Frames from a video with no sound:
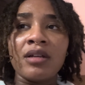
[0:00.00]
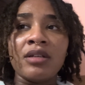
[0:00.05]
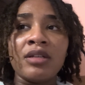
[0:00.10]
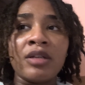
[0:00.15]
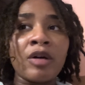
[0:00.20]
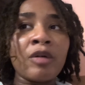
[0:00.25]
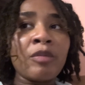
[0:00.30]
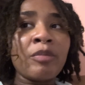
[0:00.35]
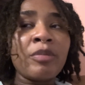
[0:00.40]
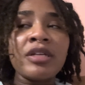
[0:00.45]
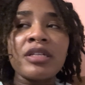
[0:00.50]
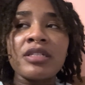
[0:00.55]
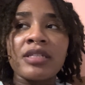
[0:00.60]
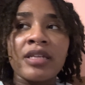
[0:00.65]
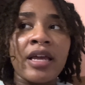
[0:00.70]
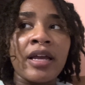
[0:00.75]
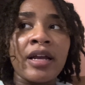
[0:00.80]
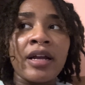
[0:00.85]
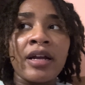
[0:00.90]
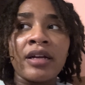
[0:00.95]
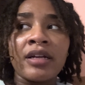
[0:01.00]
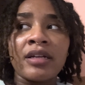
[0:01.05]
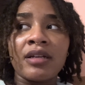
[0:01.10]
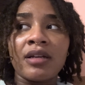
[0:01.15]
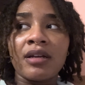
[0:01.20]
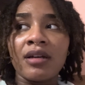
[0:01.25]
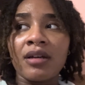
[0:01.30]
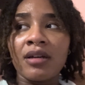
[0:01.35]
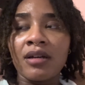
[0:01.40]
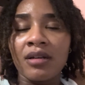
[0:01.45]
Don't be scared.
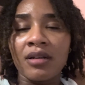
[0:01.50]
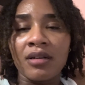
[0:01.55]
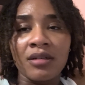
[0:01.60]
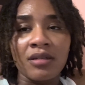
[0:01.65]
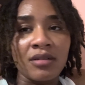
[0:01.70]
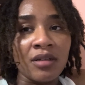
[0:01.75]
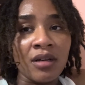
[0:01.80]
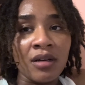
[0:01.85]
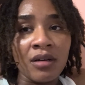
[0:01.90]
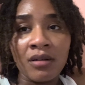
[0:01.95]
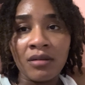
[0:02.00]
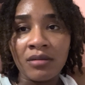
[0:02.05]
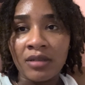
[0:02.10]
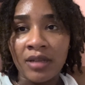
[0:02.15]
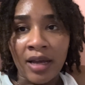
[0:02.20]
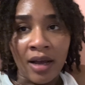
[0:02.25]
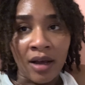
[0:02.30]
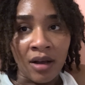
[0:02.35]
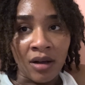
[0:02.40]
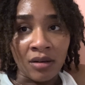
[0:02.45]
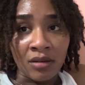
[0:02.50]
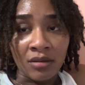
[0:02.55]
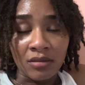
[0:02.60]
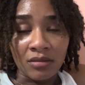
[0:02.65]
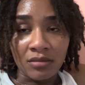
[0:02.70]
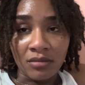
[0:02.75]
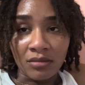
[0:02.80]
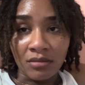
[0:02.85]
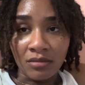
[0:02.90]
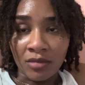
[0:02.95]
Don't doubt.
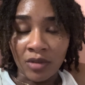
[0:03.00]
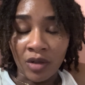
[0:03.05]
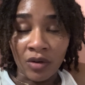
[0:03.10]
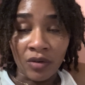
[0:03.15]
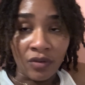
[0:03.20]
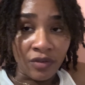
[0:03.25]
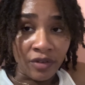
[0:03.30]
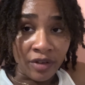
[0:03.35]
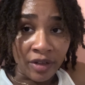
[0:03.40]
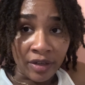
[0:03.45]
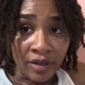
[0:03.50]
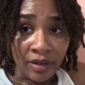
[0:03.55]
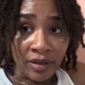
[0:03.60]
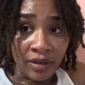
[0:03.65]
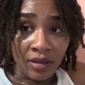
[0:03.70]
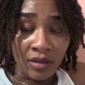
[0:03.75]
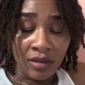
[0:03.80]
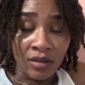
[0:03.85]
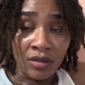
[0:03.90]
No fear.